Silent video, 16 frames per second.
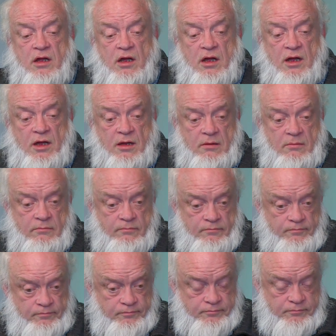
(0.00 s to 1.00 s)

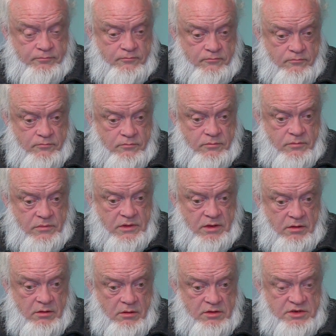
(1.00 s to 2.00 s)
um,
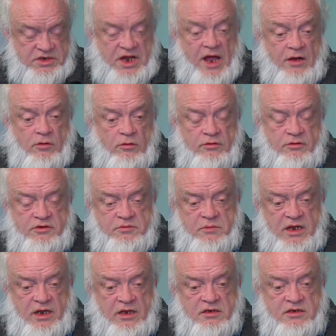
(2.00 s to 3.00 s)
stockholders
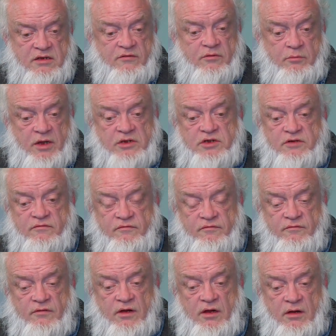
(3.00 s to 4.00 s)
meetings of a bunch of
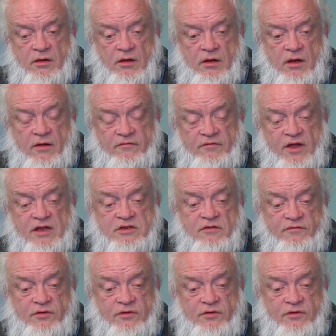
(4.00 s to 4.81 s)
uh, fossil